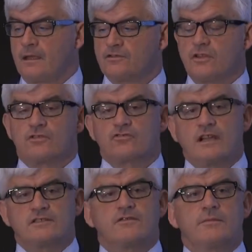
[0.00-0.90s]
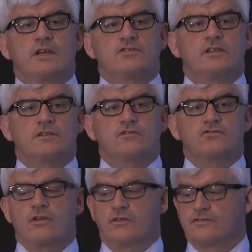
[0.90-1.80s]
So the transformation in the
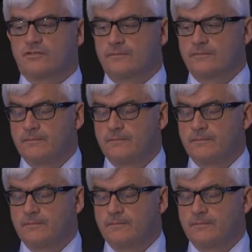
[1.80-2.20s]
trust,